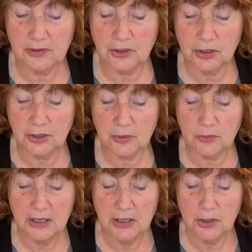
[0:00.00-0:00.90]
you
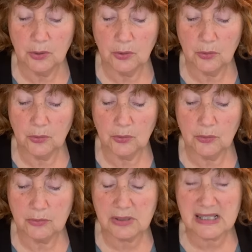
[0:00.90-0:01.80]
know,
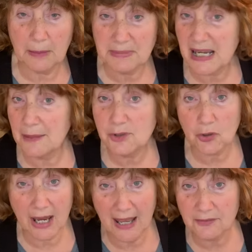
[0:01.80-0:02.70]
sometimes
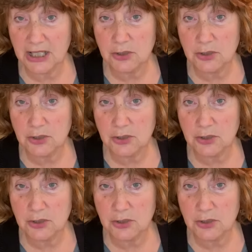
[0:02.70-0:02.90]
you're having a